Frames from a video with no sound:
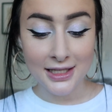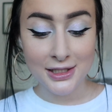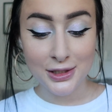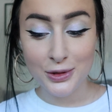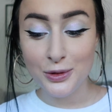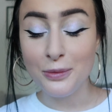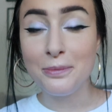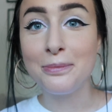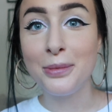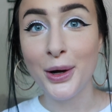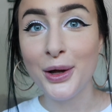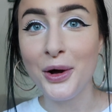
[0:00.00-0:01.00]
to
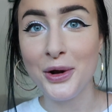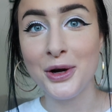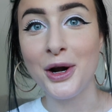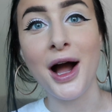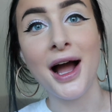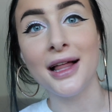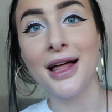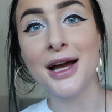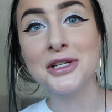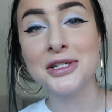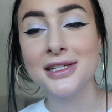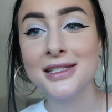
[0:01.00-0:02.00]
put on her
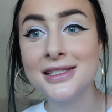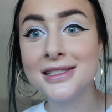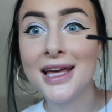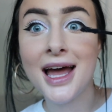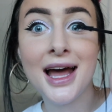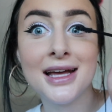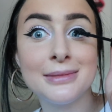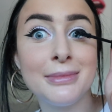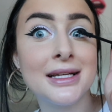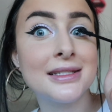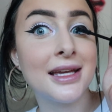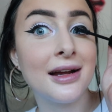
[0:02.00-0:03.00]
eyelashes as
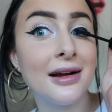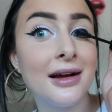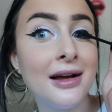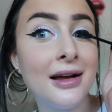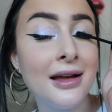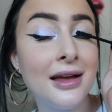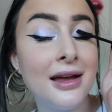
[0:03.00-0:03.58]
mascara,